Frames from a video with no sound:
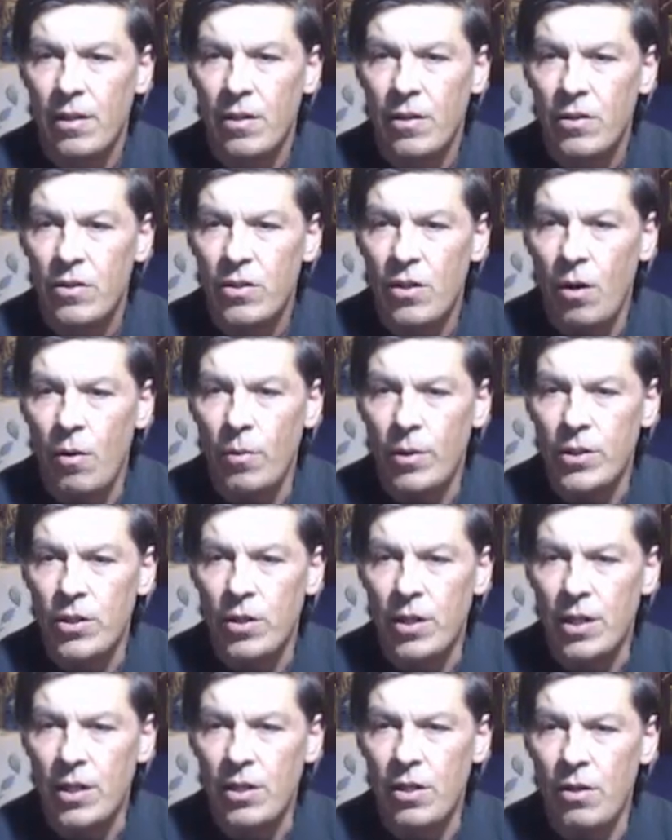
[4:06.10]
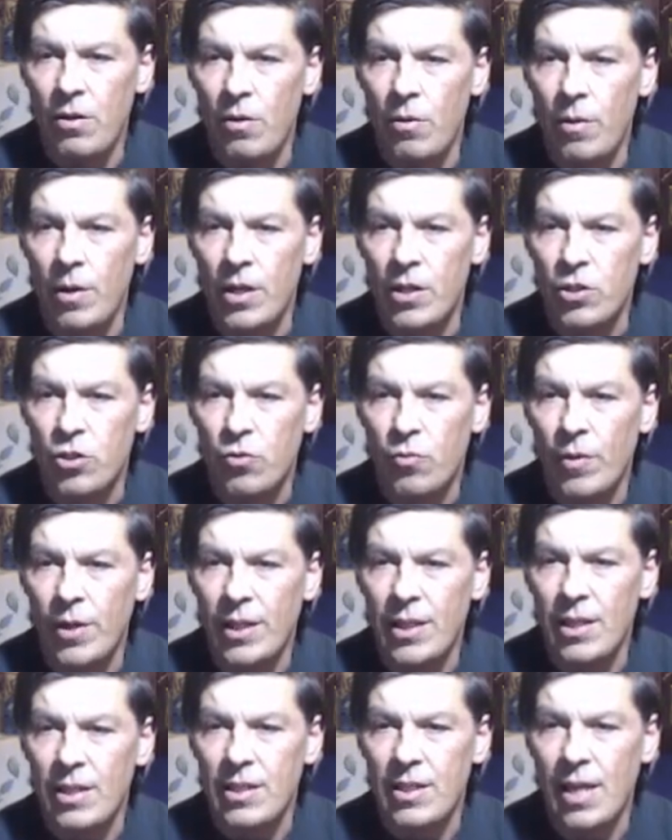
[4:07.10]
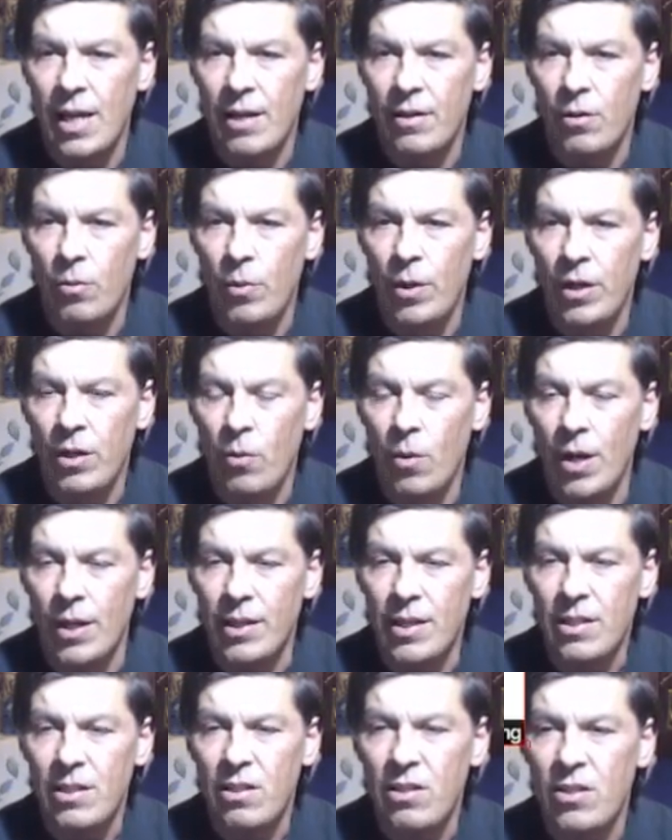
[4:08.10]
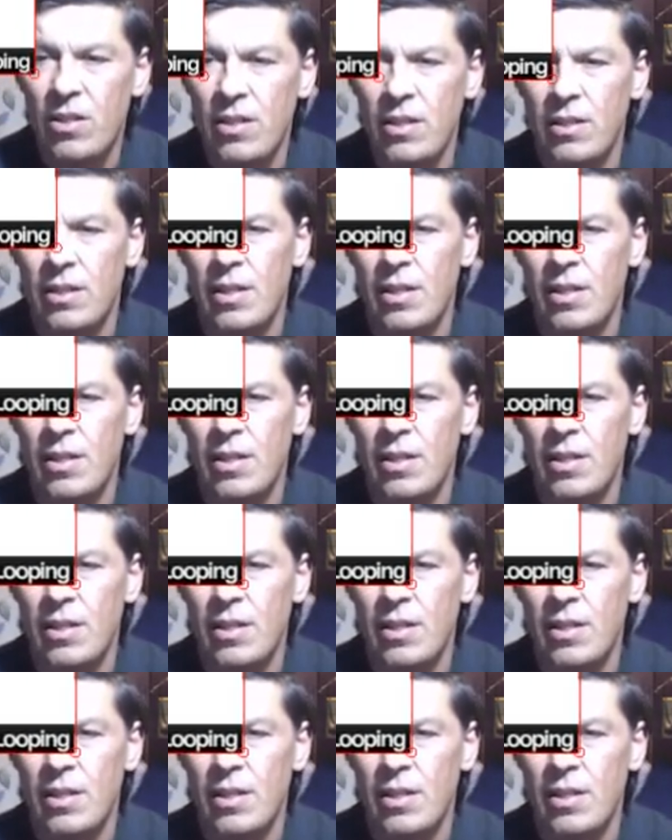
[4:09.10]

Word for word: so what you can do is shrink this down to where you want this isn't